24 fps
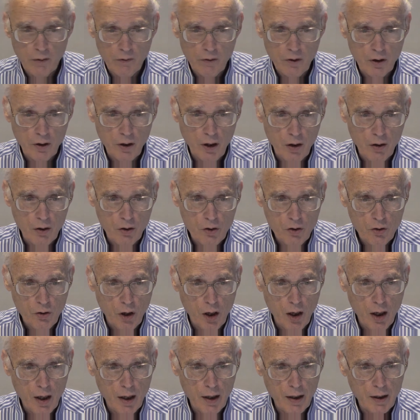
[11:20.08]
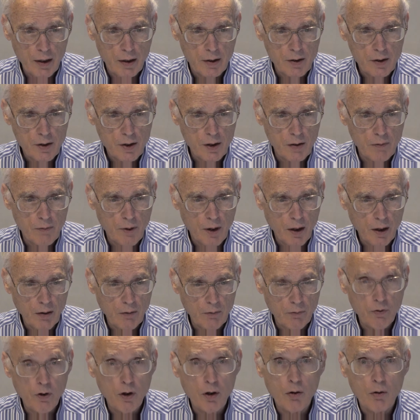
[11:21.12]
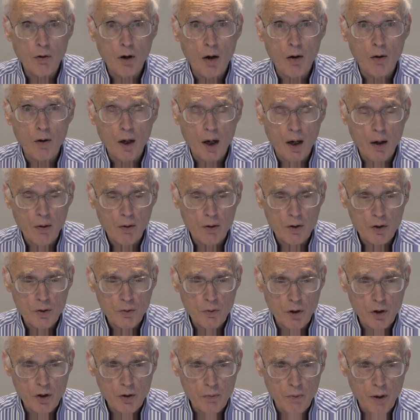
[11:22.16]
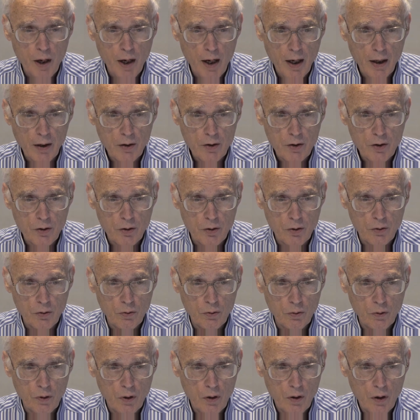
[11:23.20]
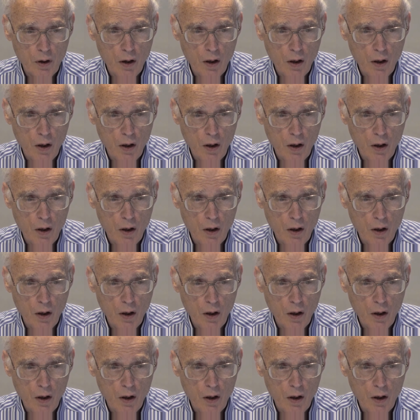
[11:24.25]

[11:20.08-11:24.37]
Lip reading: give it another try and see if I can figure out how to switch back to